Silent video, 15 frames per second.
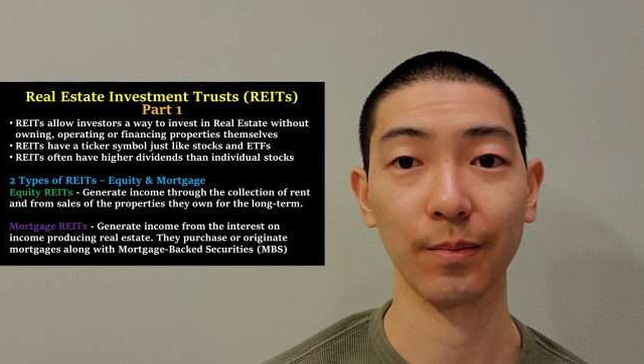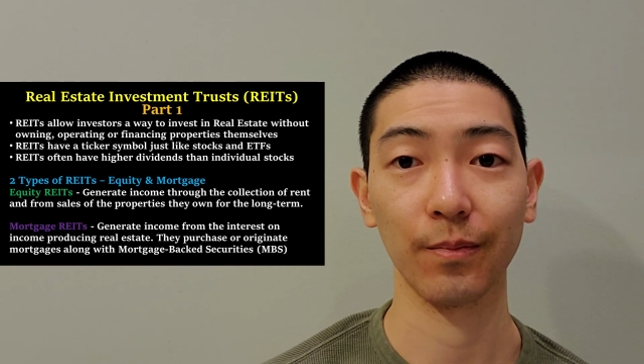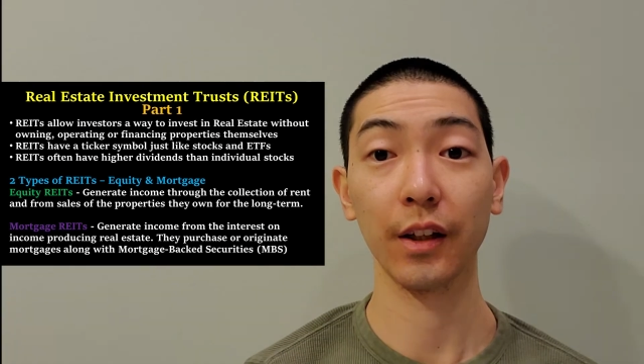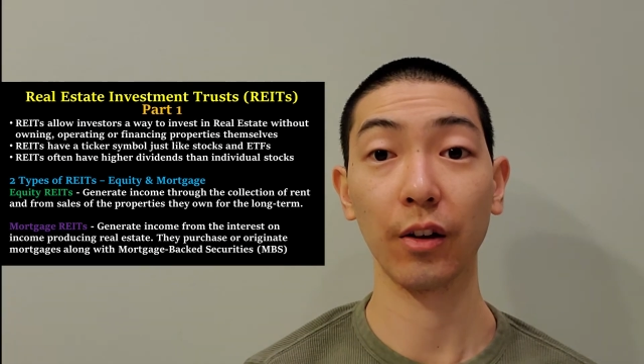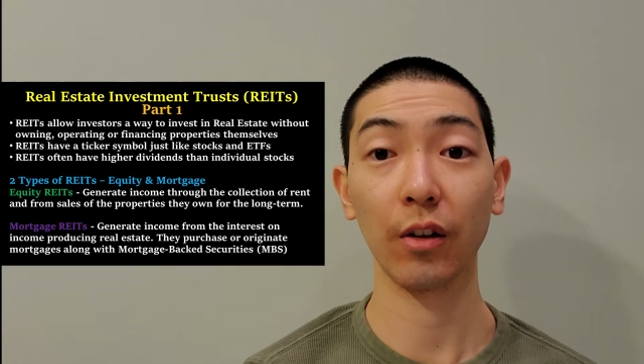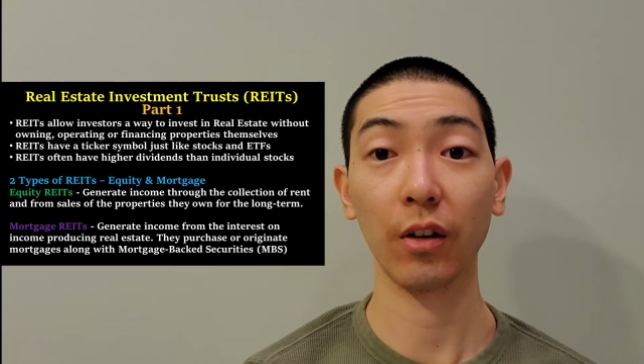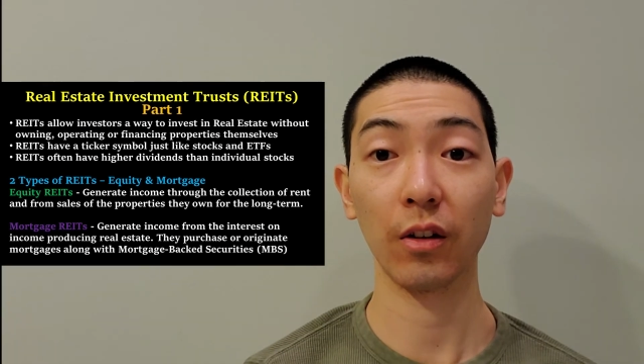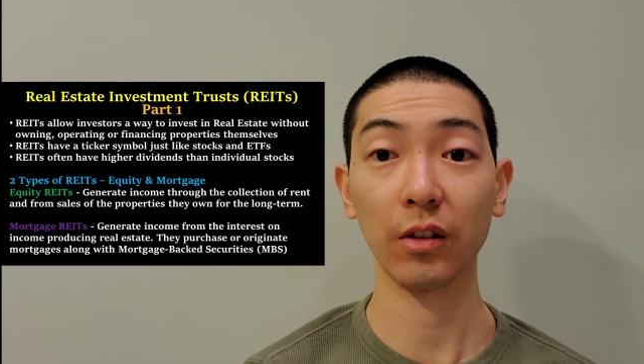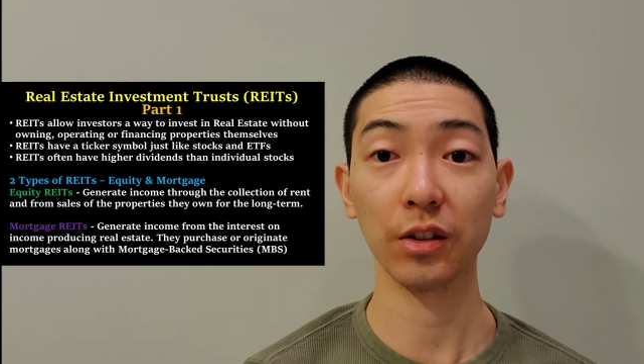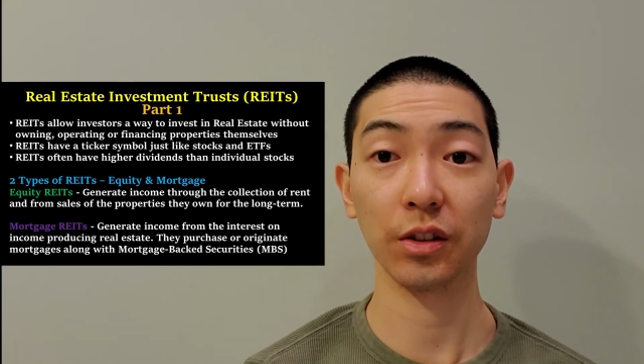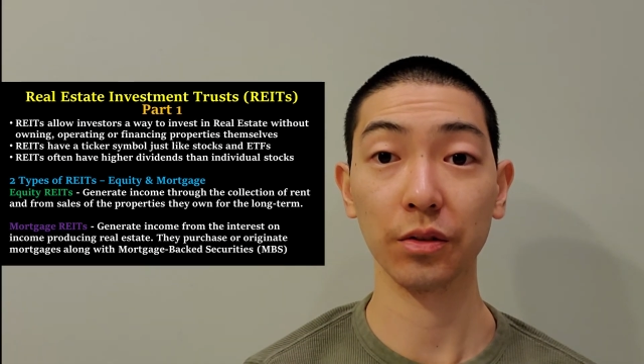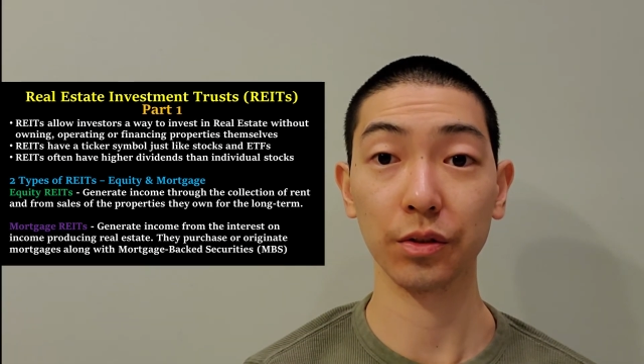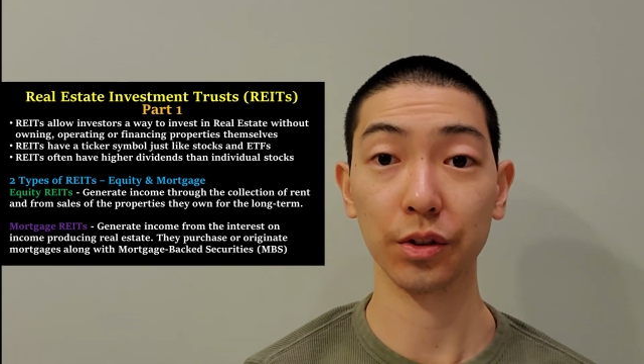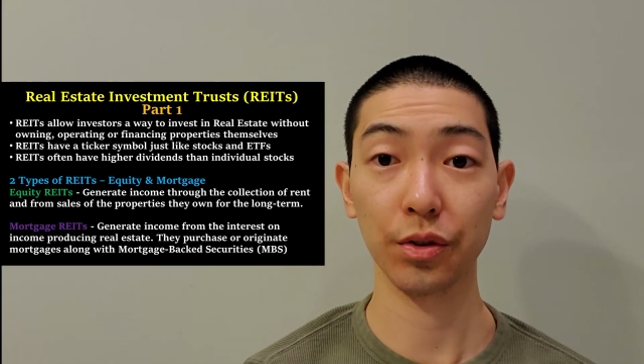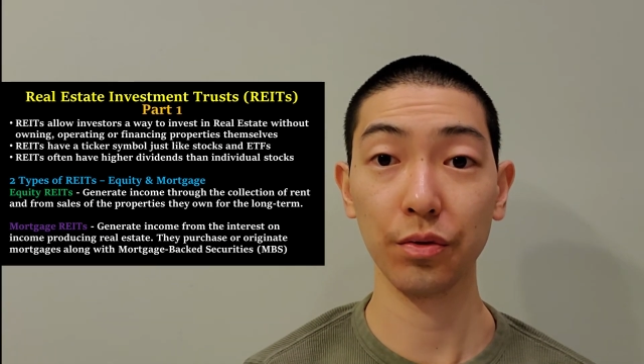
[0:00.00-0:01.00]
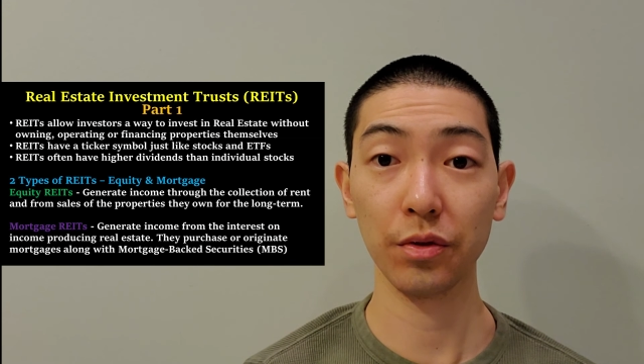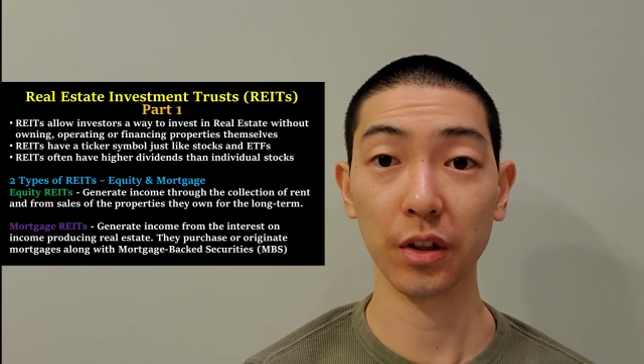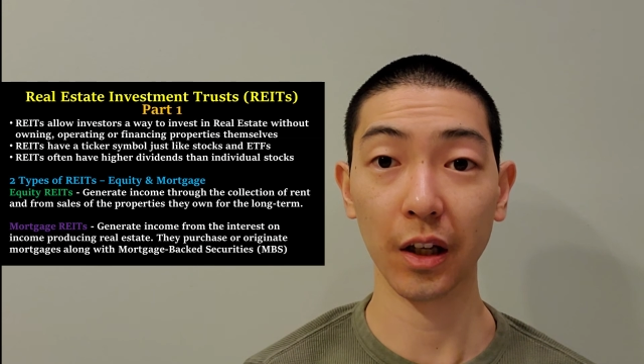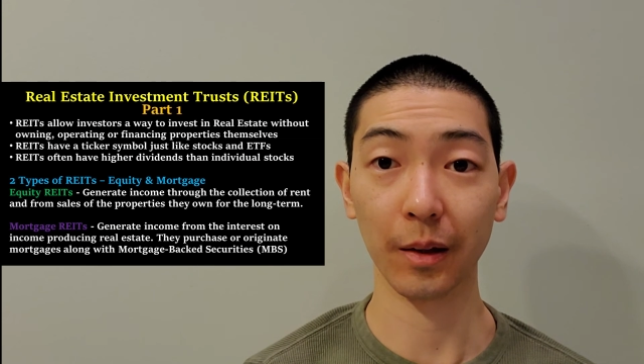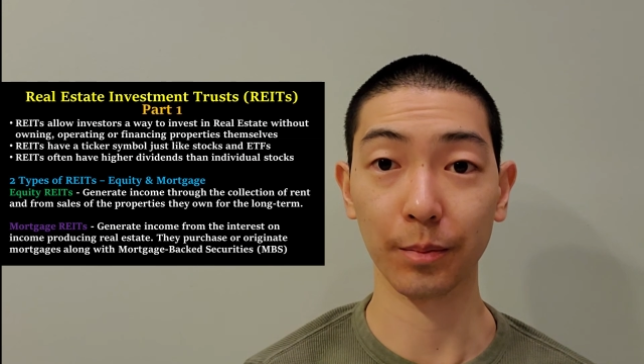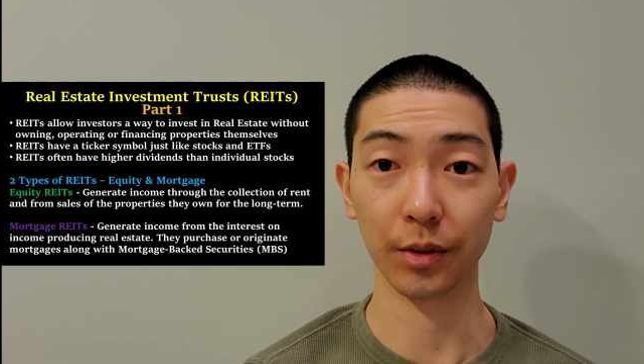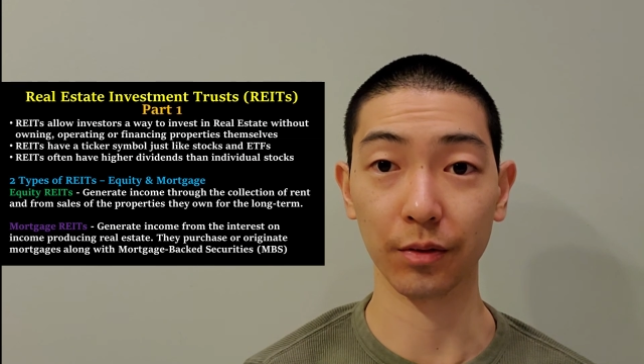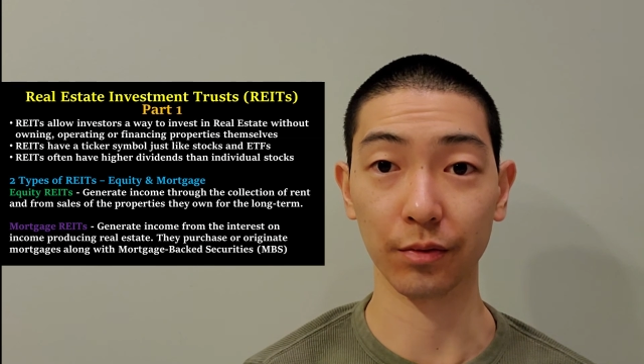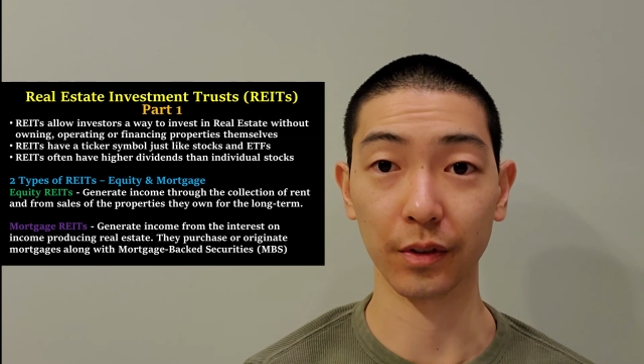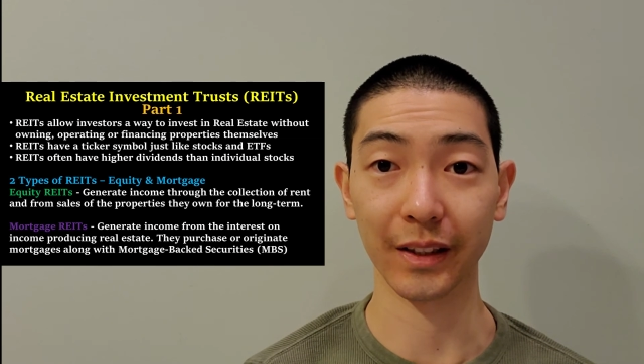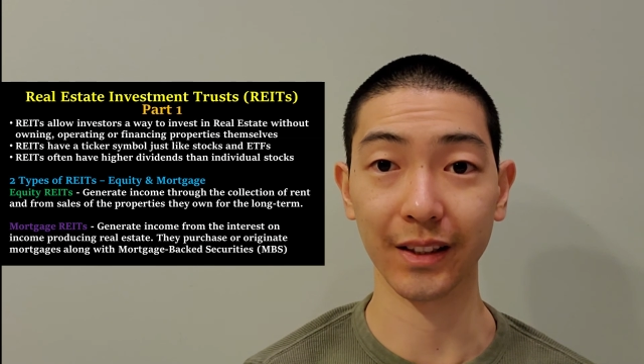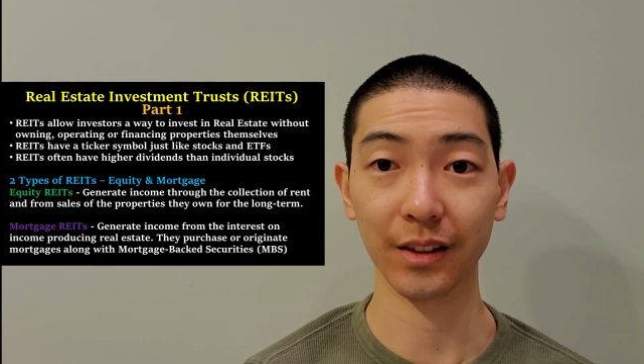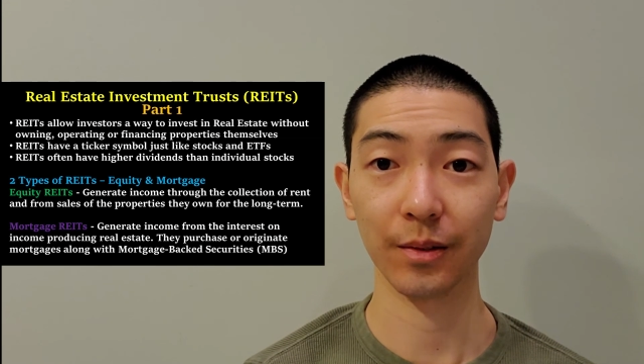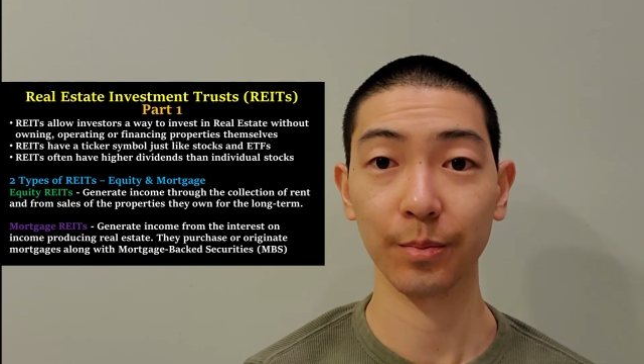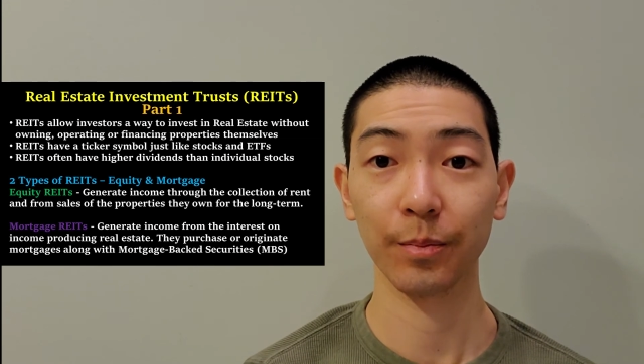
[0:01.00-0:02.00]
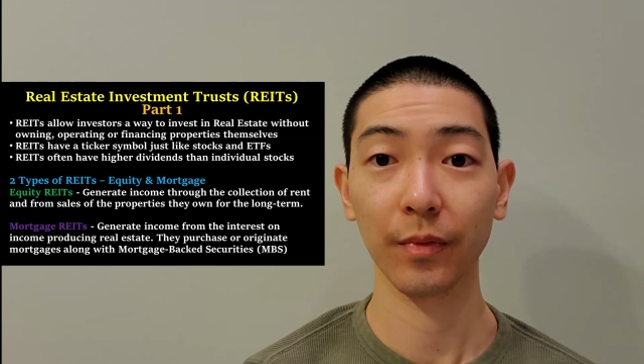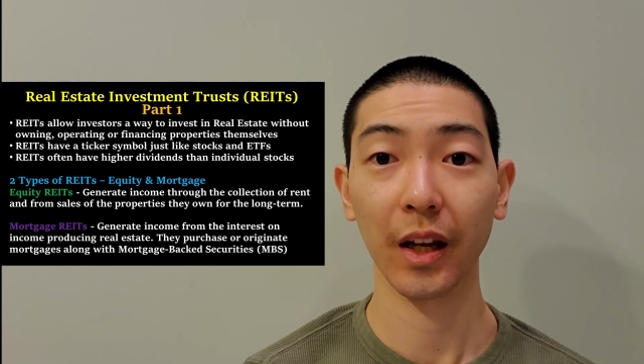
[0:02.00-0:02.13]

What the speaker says: There are also two types of REITs: